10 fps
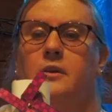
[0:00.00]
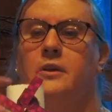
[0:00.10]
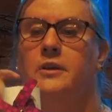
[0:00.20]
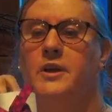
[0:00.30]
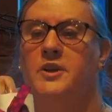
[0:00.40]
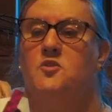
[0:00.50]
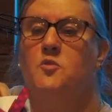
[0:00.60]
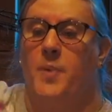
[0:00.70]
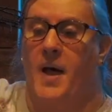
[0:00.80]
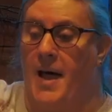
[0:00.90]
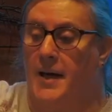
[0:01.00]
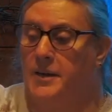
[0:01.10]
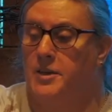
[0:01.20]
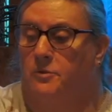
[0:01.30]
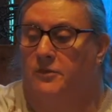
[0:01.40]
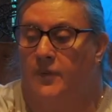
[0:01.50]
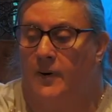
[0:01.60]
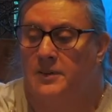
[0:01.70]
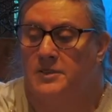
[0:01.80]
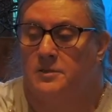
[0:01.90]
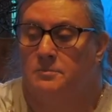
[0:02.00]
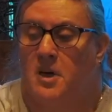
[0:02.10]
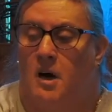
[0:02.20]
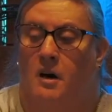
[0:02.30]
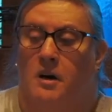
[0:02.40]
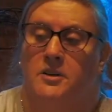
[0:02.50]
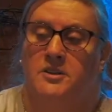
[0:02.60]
In your pack, you will find some card.